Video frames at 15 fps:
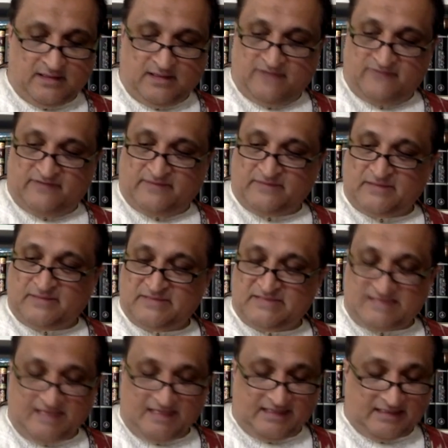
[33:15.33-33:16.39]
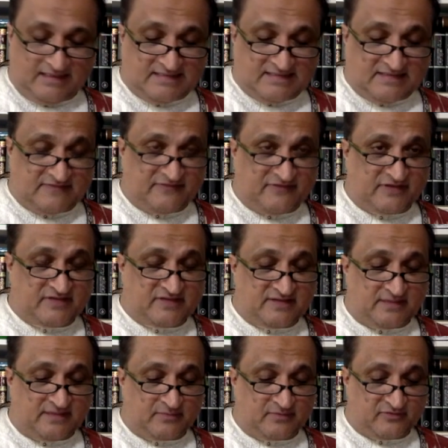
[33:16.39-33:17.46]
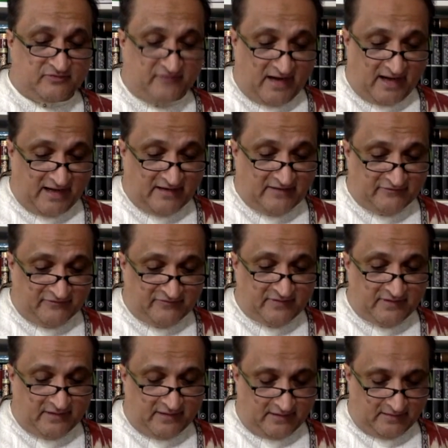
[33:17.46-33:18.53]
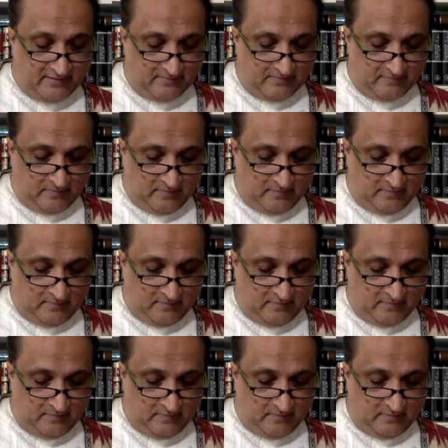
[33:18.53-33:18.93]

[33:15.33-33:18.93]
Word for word: If I'm not mistaken, it's in Fossil number five. Um,